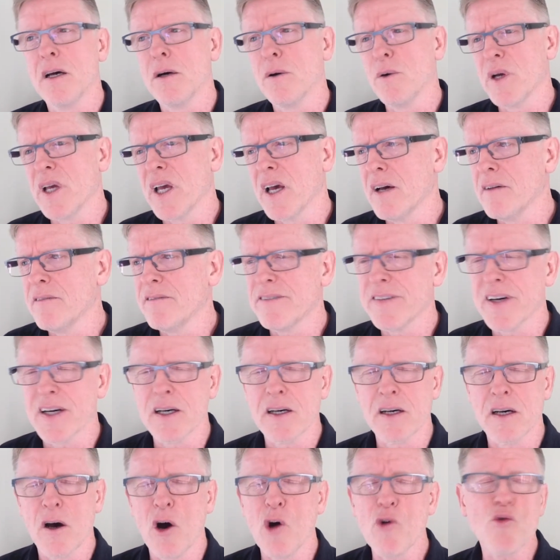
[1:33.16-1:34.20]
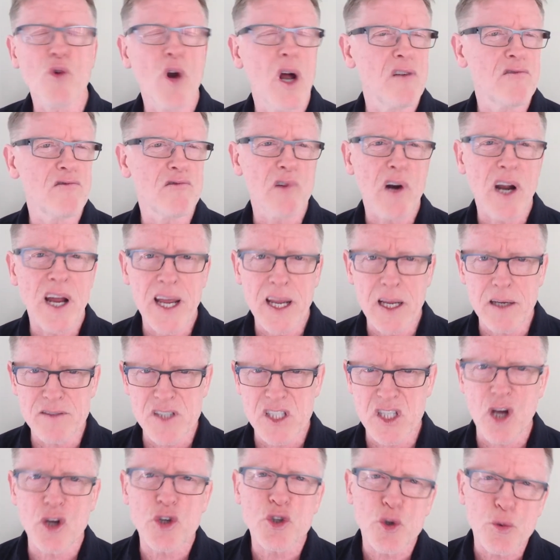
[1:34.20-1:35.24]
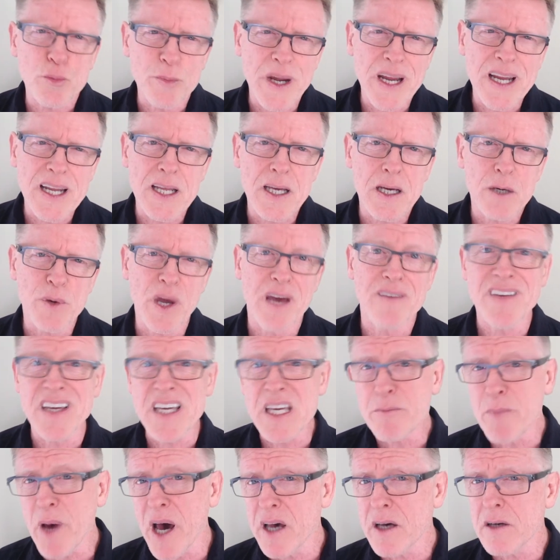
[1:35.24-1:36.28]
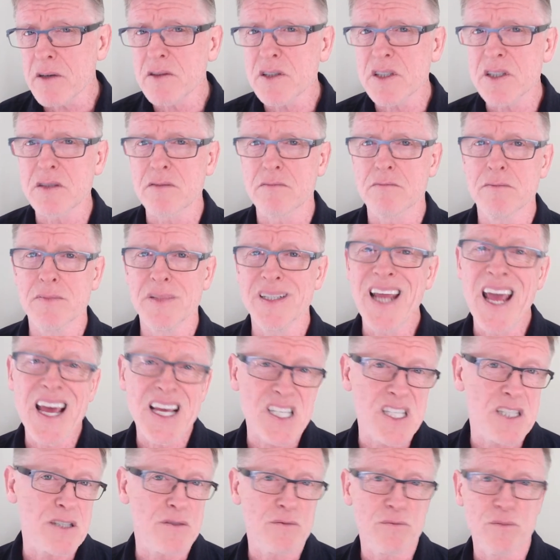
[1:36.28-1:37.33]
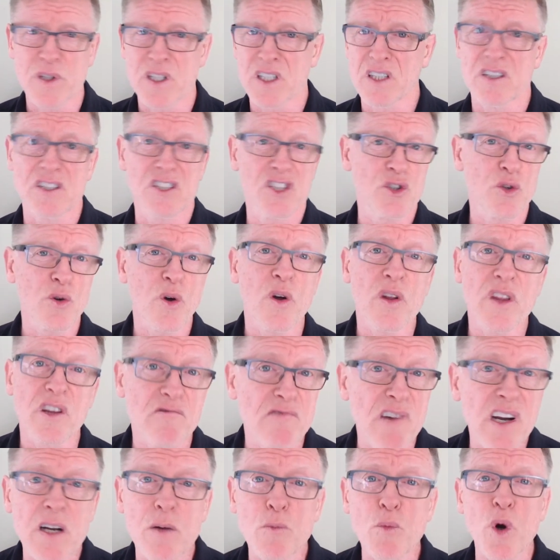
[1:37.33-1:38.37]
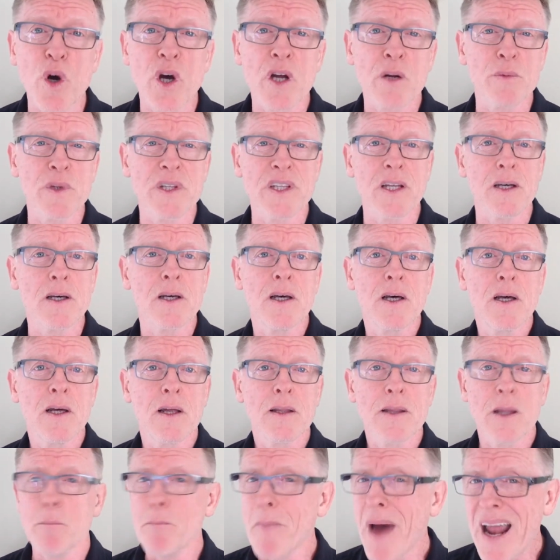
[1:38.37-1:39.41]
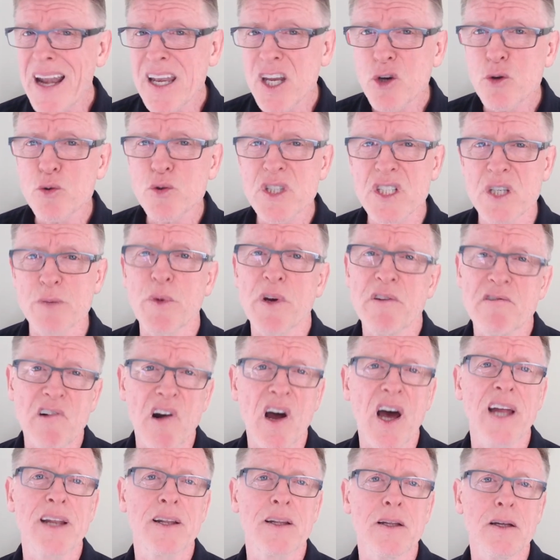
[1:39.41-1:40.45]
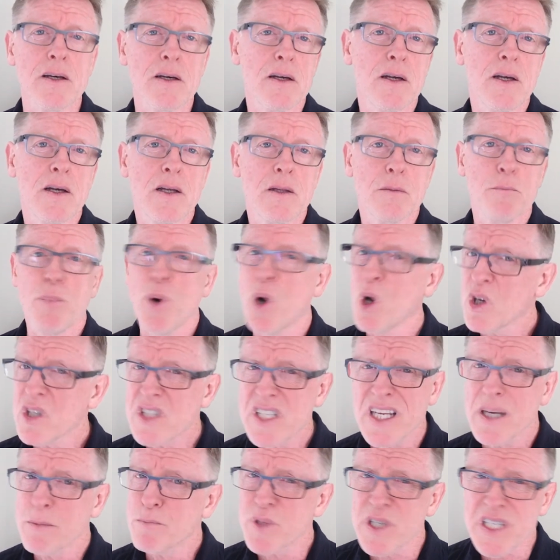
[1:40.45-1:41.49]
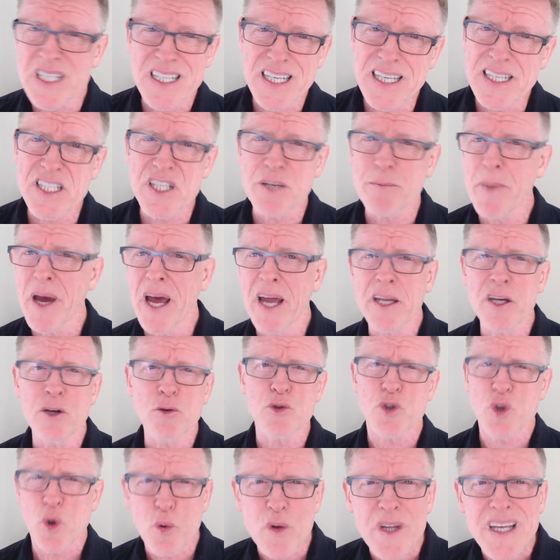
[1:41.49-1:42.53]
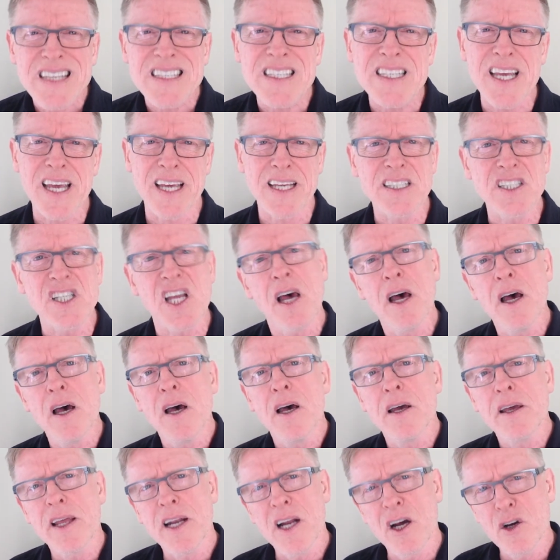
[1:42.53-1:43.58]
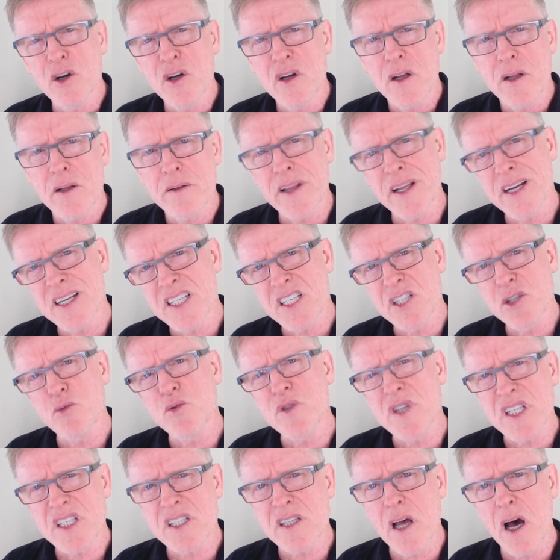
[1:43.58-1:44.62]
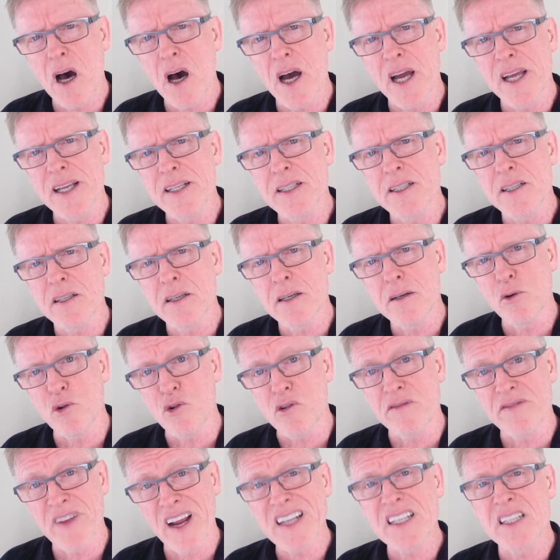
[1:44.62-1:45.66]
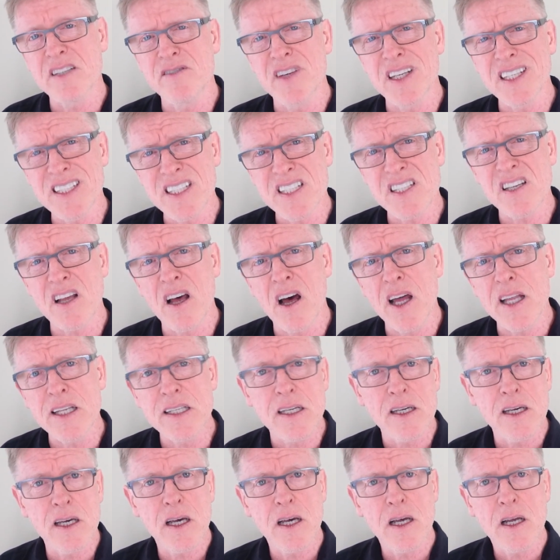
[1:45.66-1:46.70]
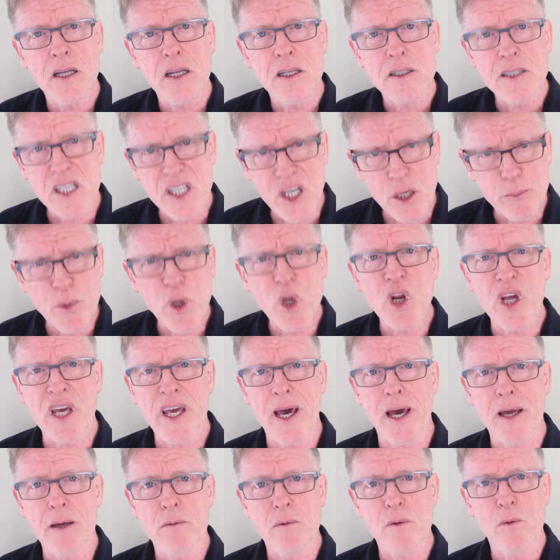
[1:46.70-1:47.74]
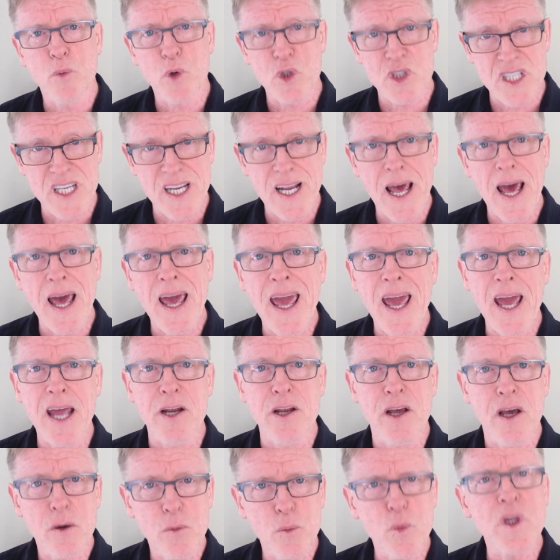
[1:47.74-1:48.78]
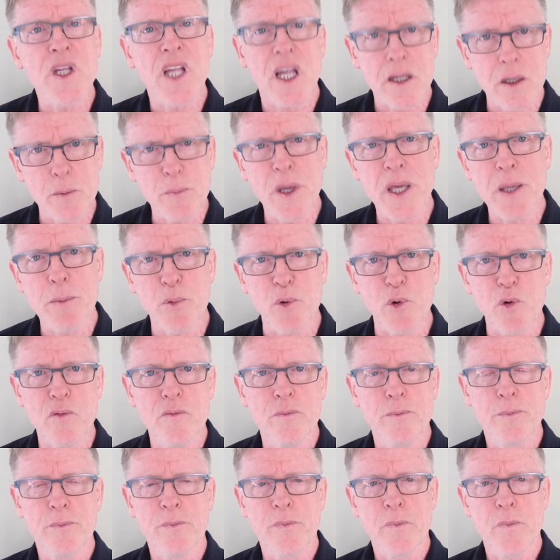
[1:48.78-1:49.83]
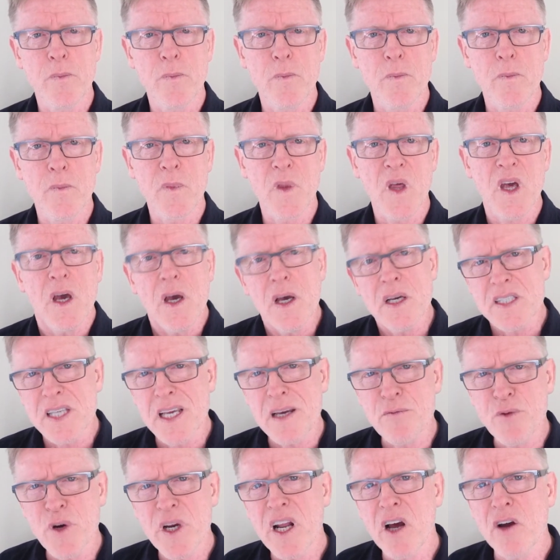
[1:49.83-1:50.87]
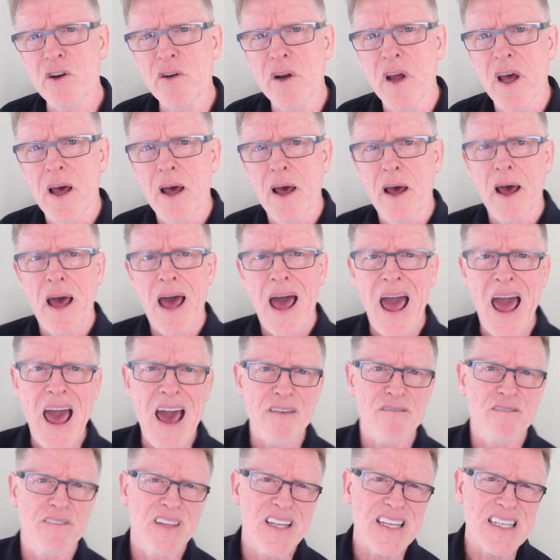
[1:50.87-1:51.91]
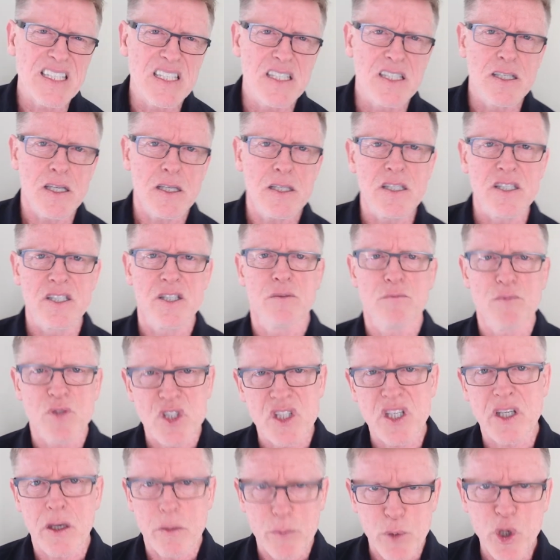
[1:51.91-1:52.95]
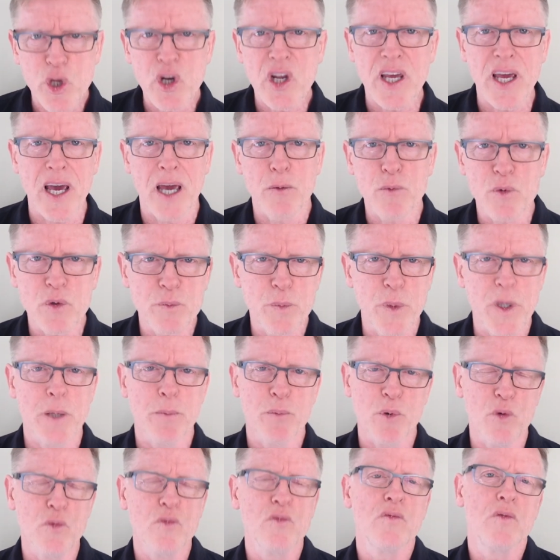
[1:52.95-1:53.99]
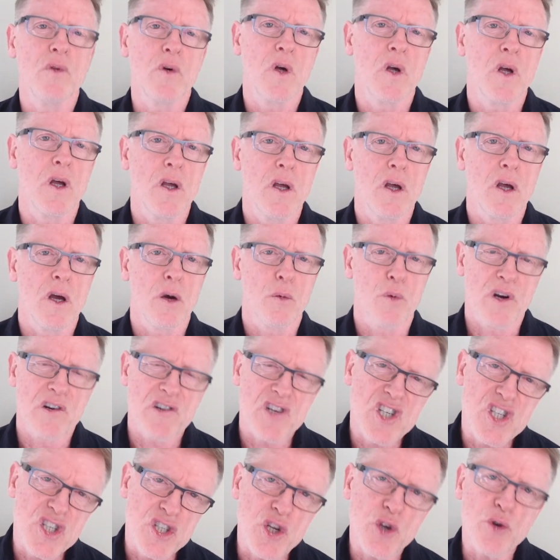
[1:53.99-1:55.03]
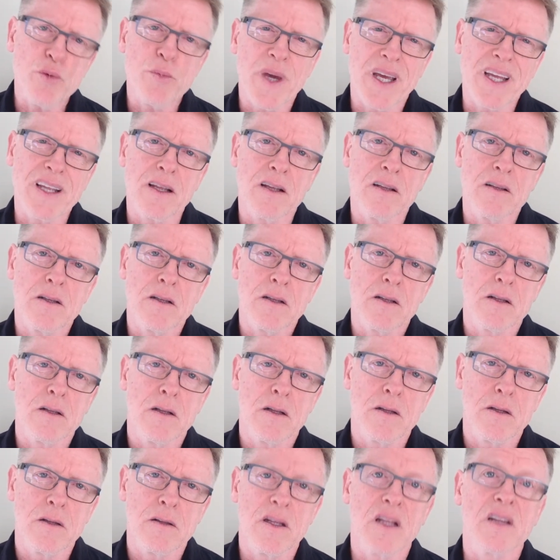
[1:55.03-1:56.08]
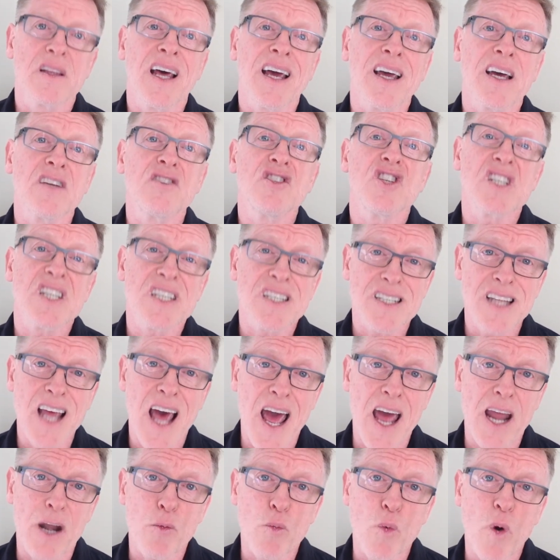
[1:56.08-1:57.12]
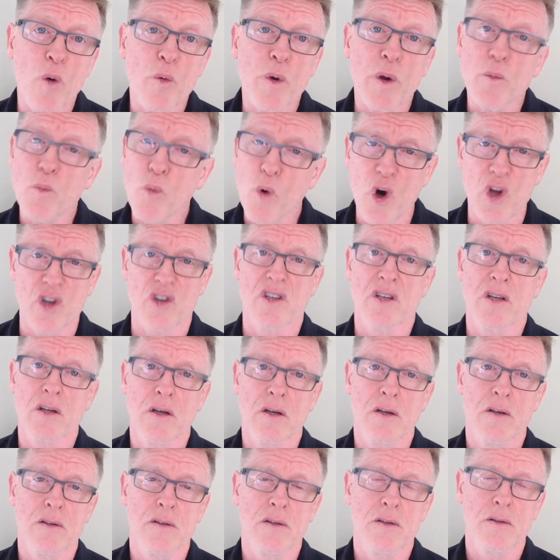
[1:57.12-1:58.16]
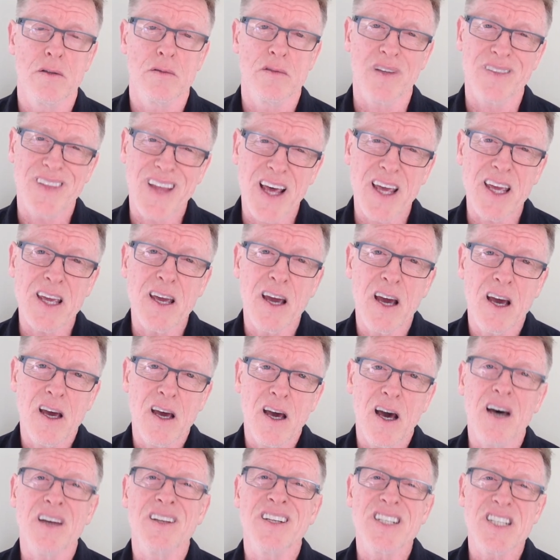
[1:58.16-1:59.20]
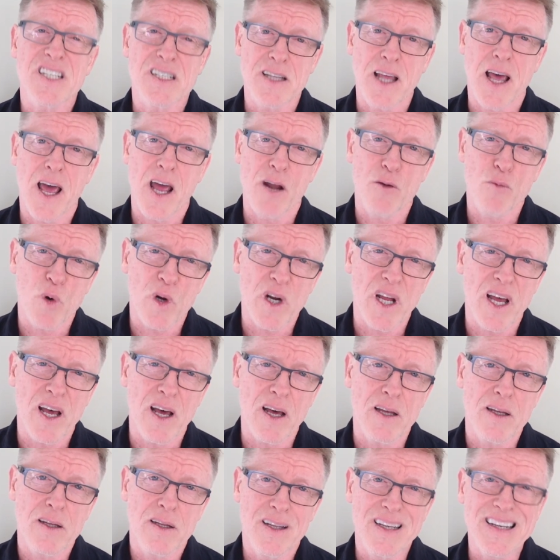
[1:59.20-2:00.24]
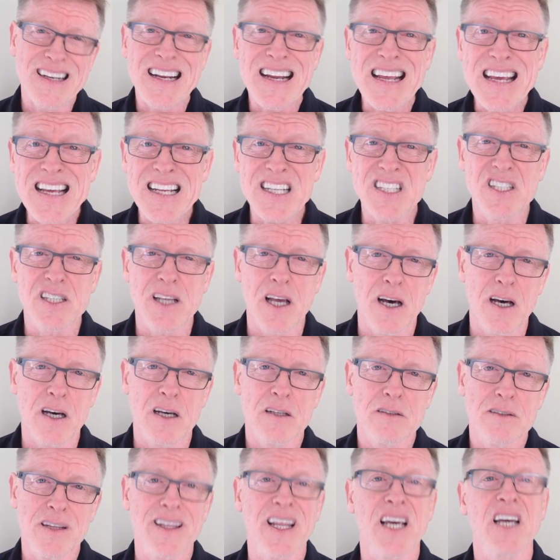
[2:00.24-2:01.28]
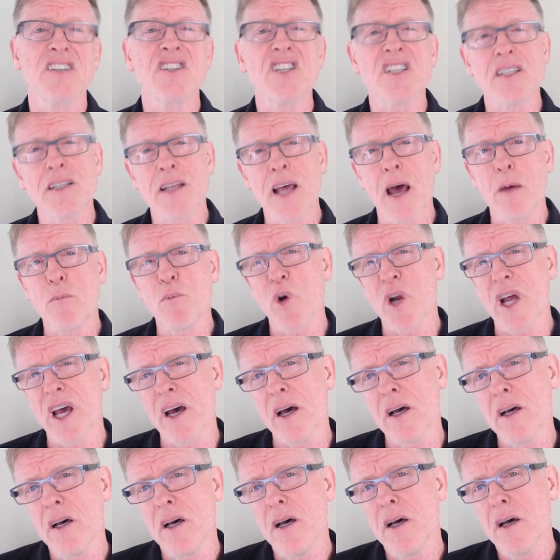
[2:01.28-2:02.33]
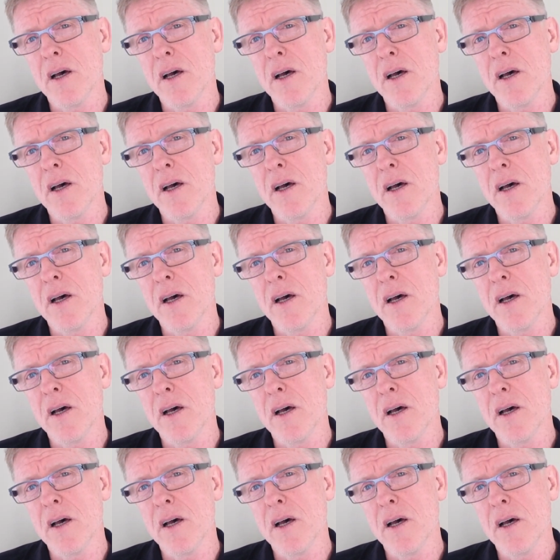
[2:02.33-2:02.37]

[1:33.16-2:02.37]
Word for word: we have a whole array of social media, we have emails. And yes, we've still got the written word with the, the manuals that we write, the policy procedure manuals, all these things, you know, that are still designed or effectively designed to communicate what's in our head with other people. See, if we don't have these systems to communicate with people, we're assuming that they understand what we want, that they understand what our needs are, that they understand what our,